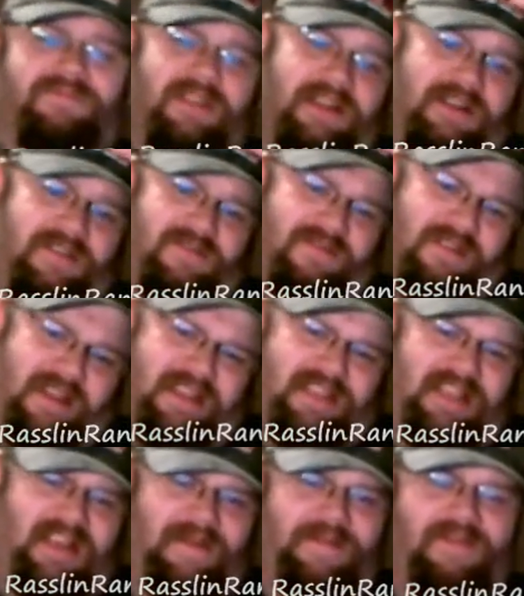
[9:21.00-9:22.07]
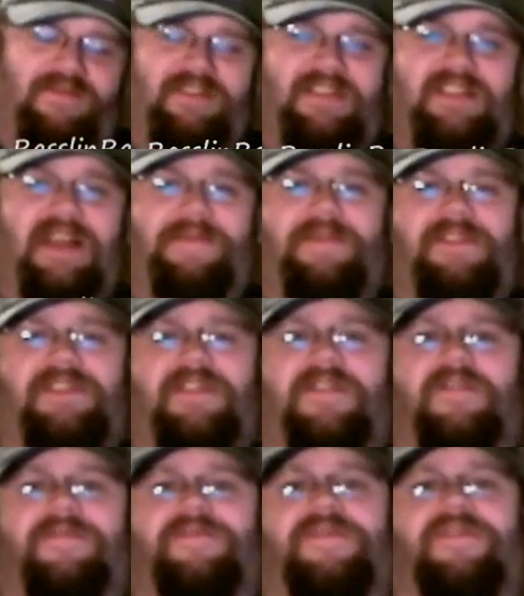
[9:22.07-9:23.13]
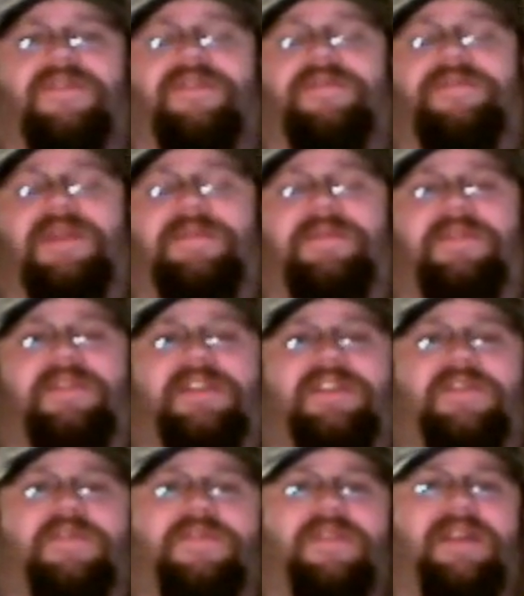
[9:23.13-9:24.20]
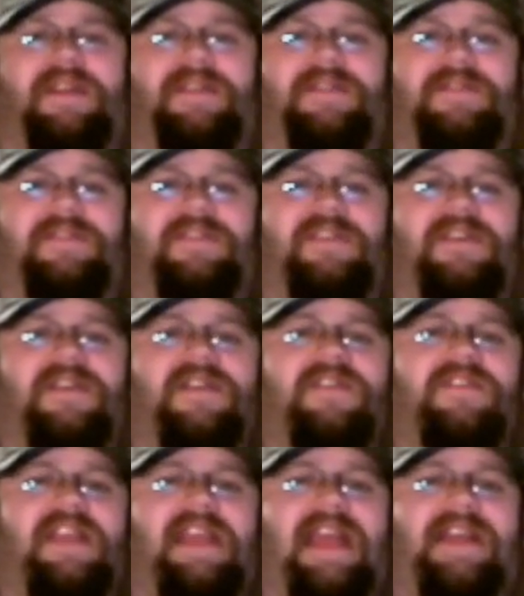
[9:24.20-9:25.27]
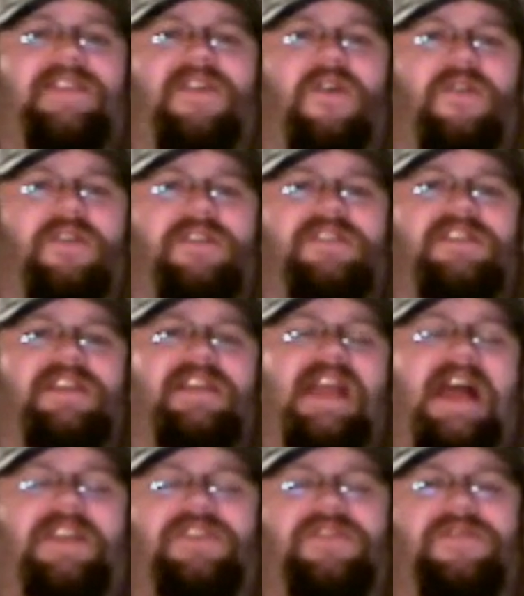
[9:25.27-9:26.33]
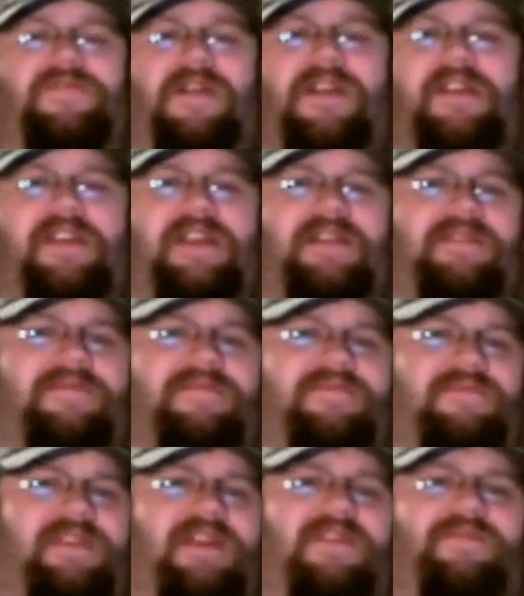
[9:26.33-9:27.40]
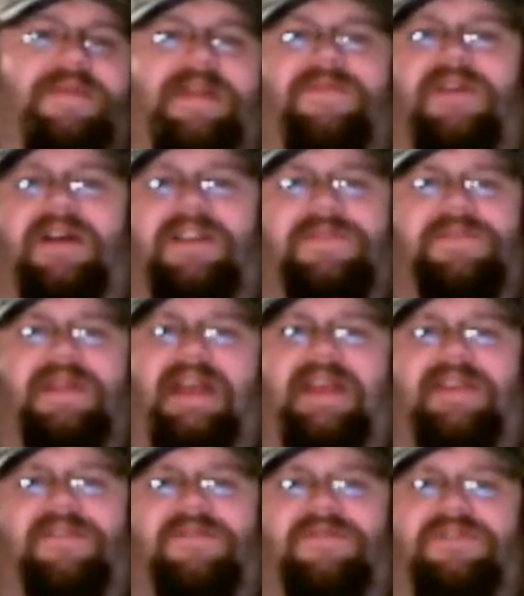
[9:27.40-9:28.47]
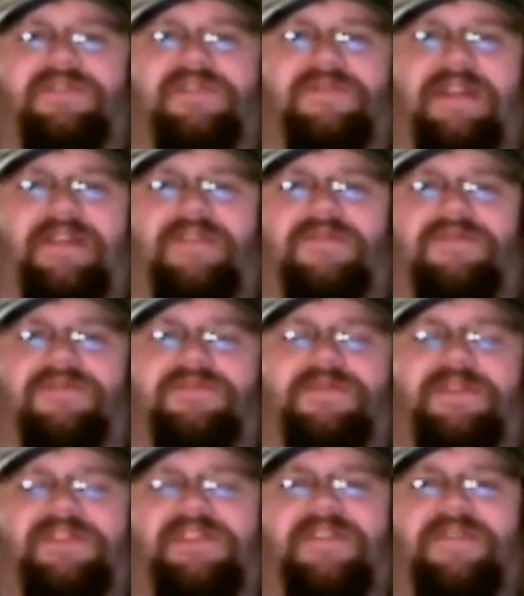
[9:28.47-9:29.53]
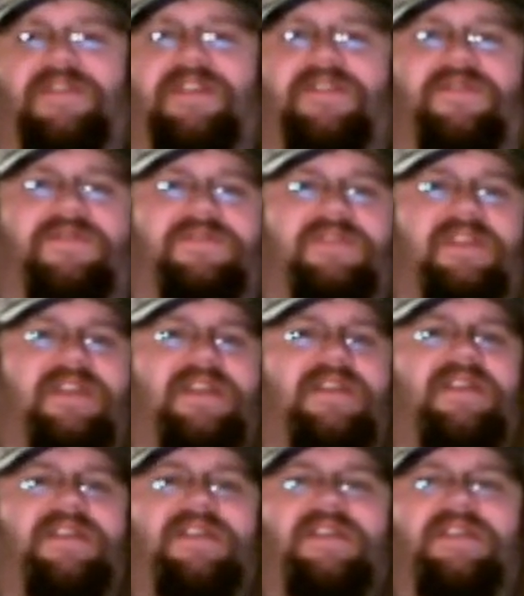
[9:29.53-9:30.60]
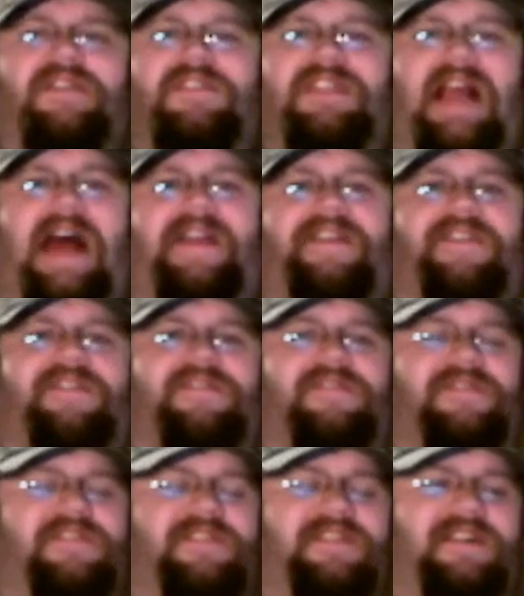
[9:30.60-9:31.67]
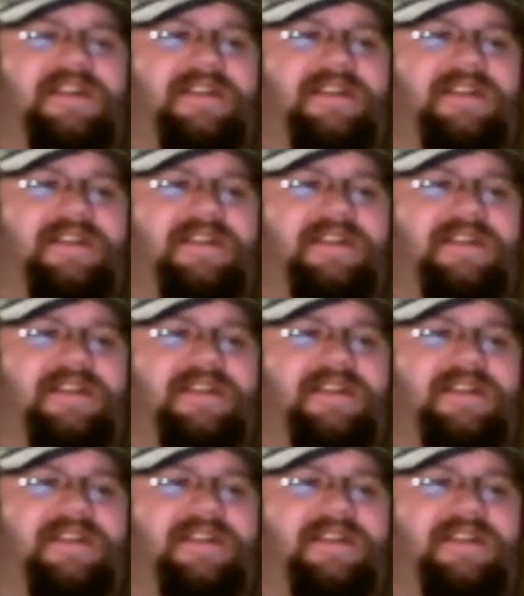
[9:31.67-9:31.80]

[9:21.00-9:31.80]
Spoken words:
You know, ECW was a stepping stone for people to do things, to get noticed in a national market. You know, Benoit's, Malenko's, Guerrero's, Mysterios, Saturns,